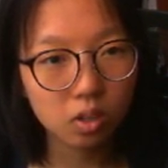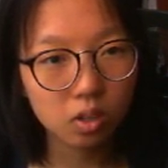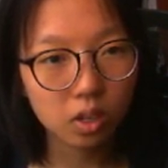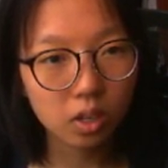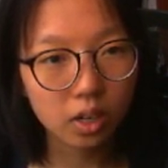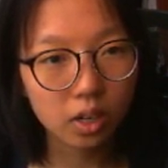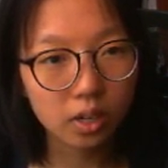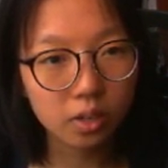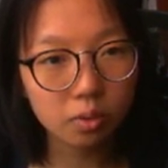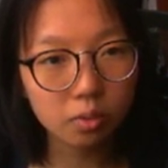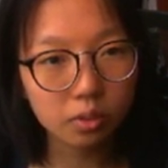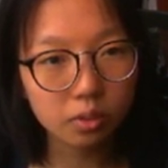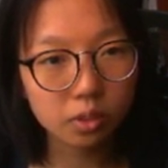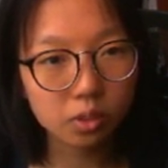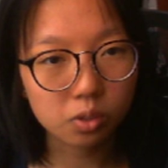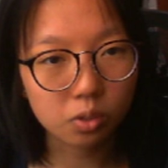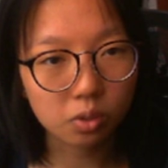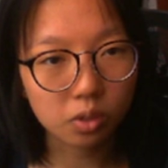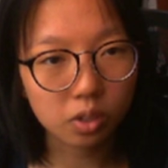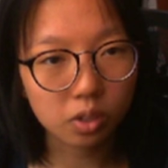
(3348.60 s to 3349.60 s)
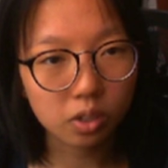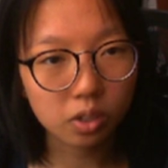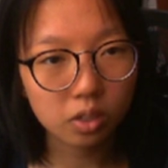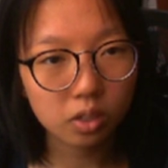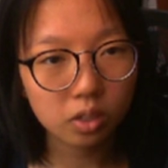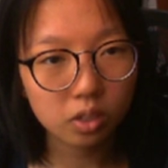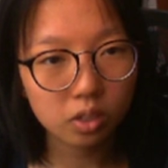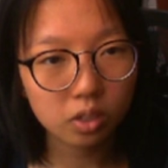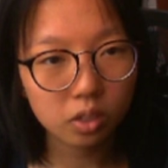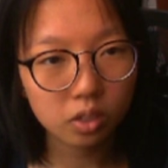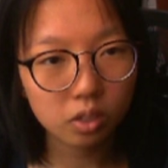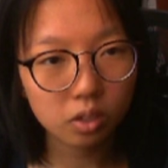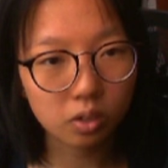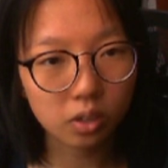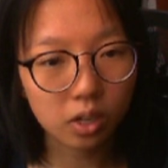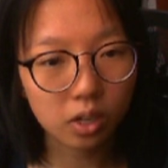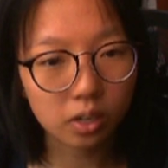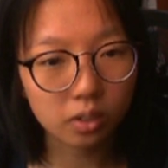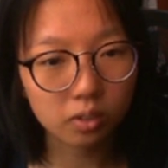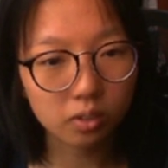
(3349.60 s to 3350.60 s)
Can I do restore? Hold
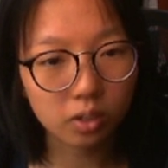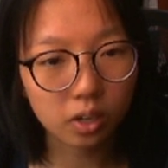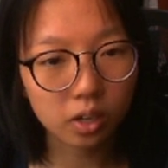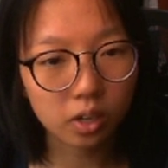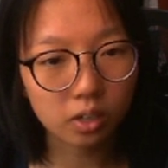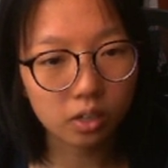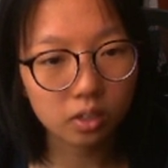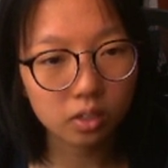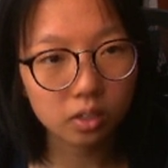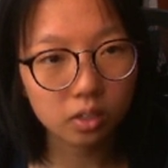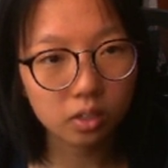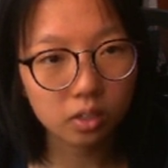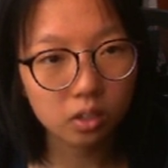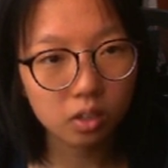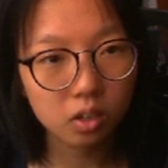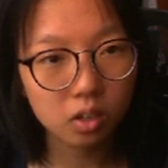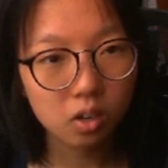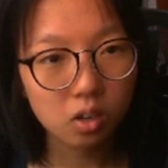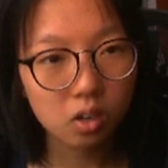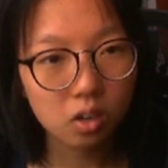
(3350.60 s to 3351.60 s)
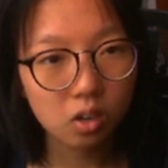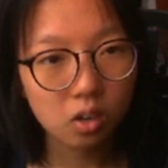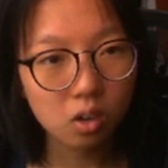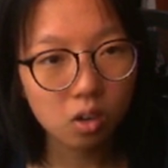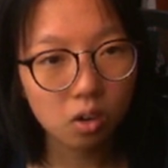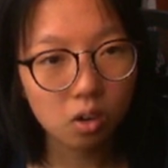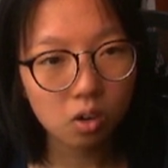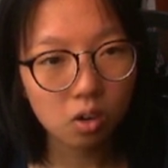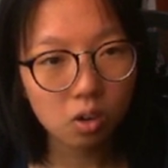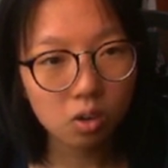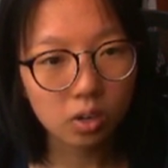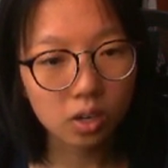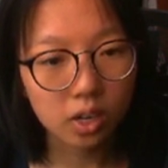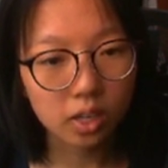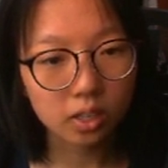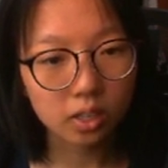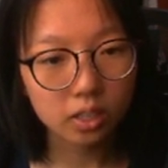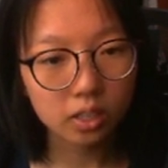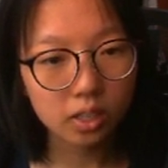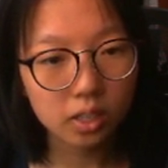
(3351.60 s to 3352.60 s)
on. Hold on.
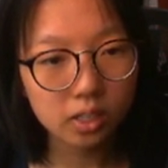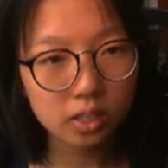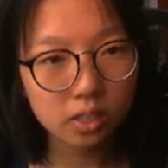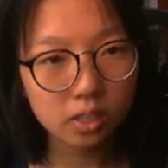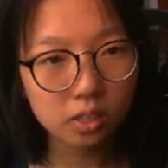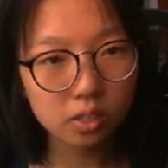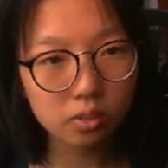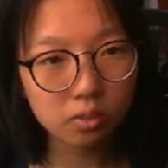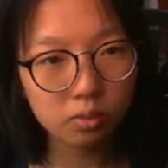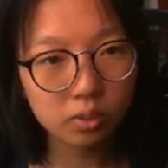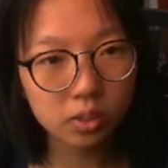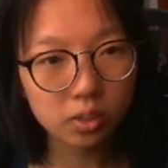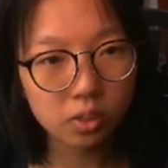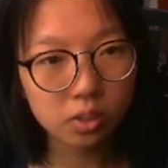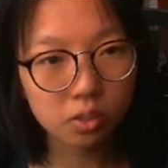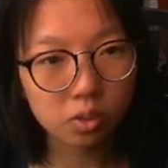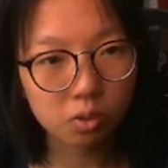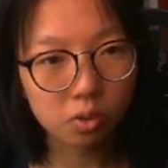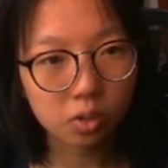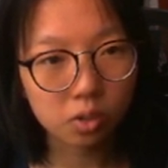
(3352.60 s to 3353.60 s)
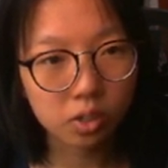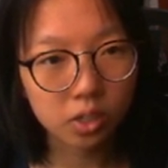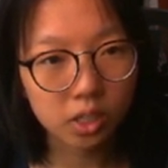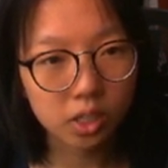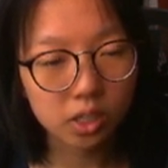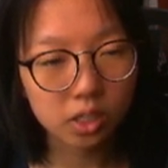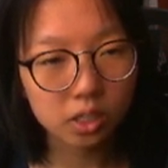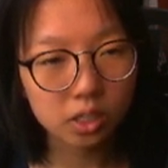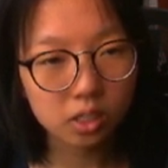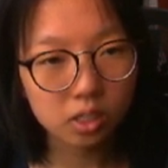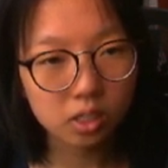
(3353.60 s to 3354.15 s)
Let's restore this.